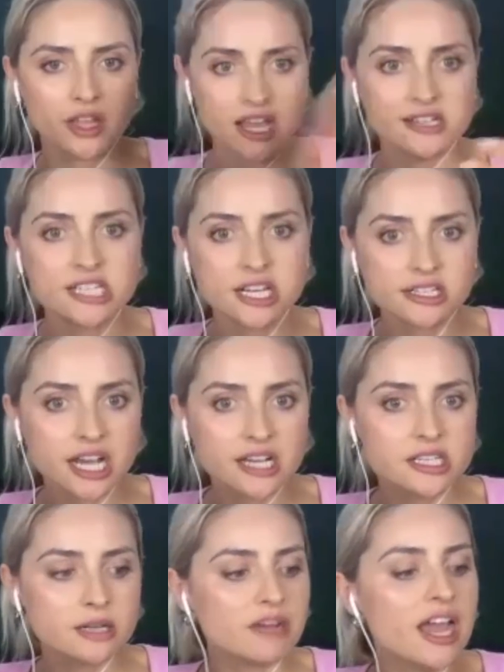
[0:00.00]

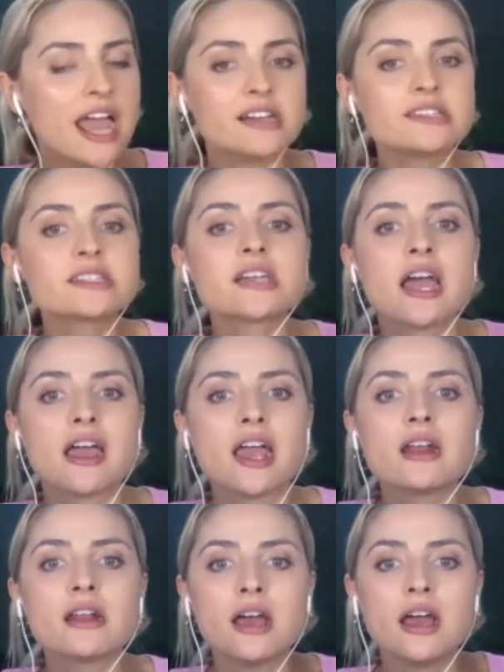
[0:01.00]
sanitizing, my hands can't
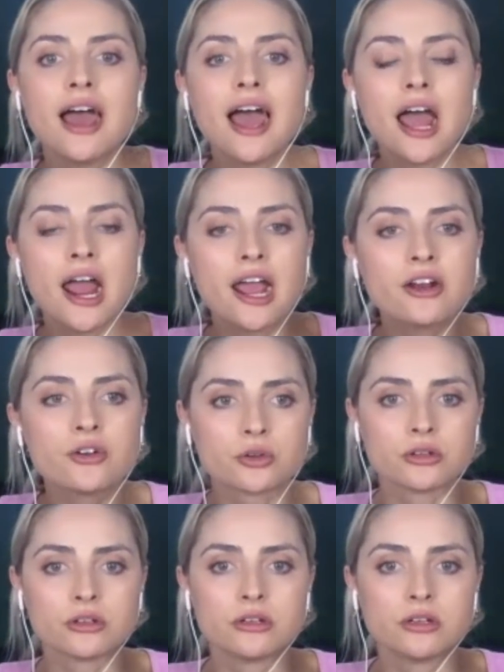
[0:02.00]

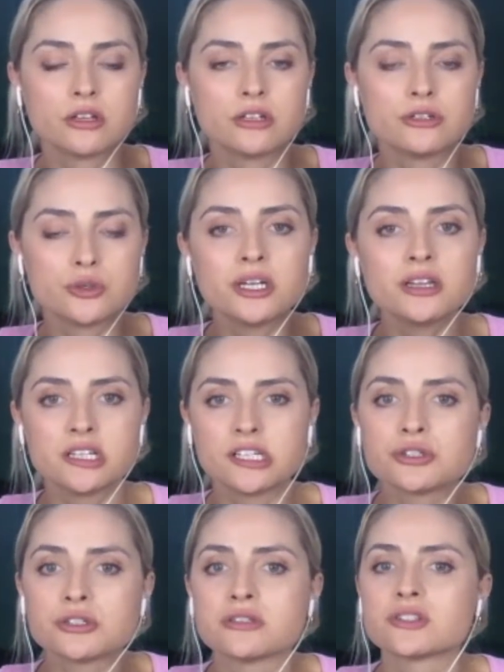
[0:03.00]
handle doing the
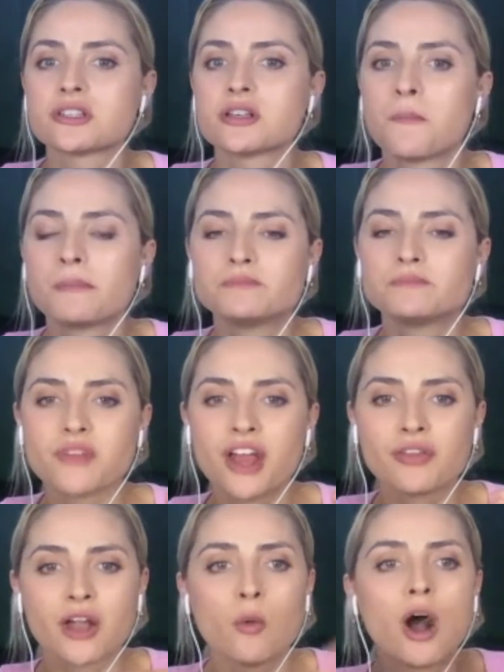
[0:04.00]
dishes and
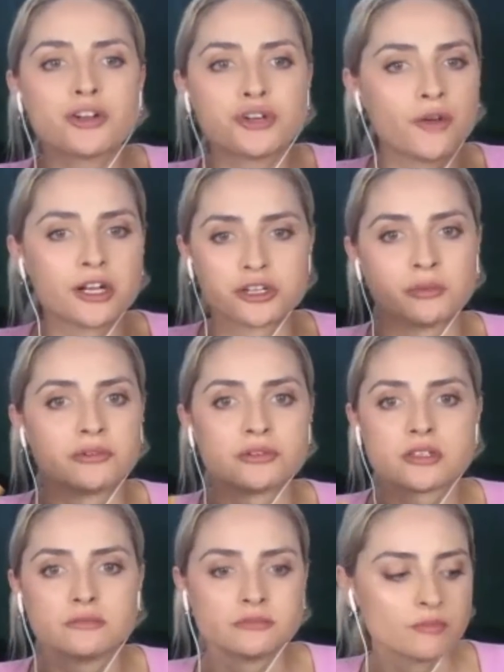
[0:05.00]
like washing vegetables.
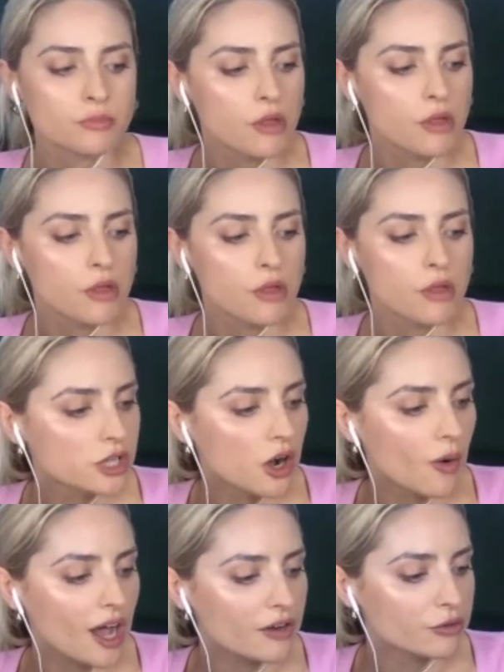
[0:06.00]
So
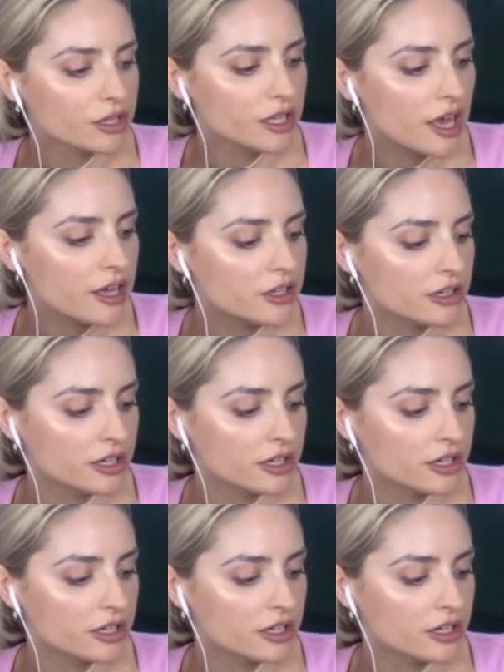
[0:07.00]
I really hate cooking now.